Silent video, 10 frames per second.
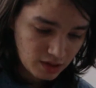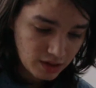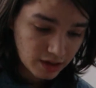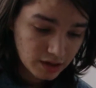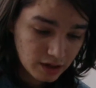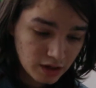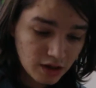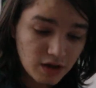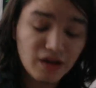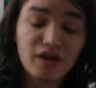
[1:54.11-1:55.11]
yeah.
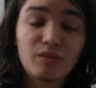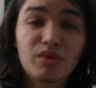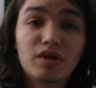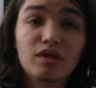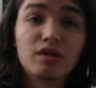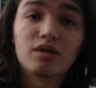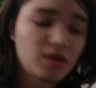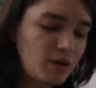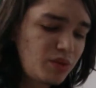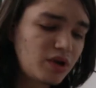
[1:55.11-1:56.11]
And then I'll
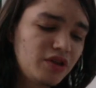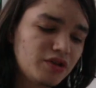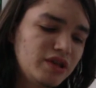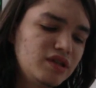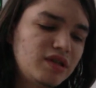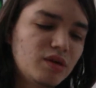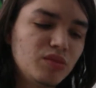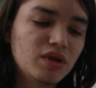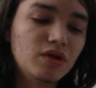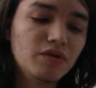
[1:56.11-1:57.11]
put all their links down
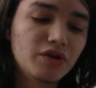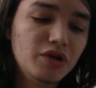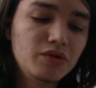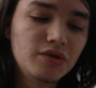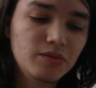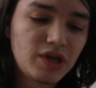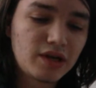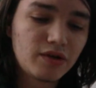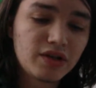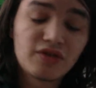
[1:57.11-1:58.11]
below. Their YouTube
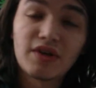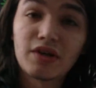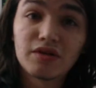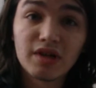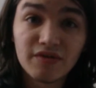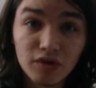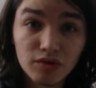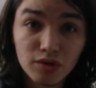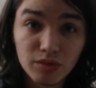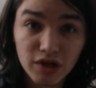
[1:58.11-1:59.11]
channel, I just found out they have a
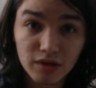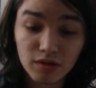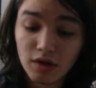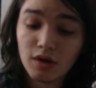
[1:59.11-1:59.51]
YouTube channel.